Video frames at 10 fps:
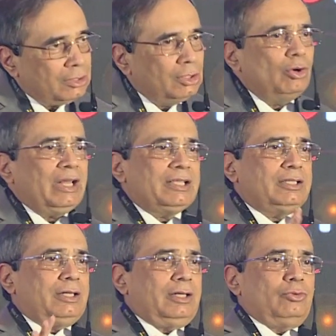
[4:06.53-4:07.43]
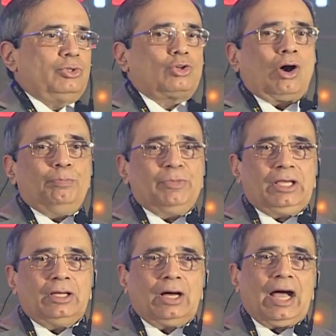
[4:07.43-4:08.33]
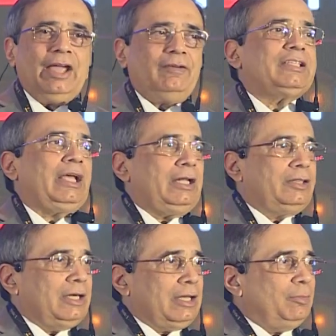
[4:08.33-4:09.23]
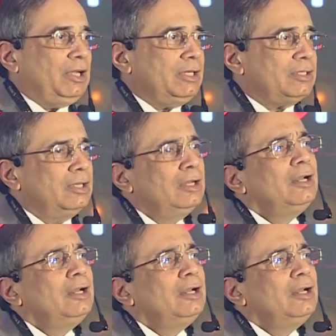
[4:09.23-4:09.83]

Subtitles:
Don't hesitate to stop me. I have exactly 30 minutes.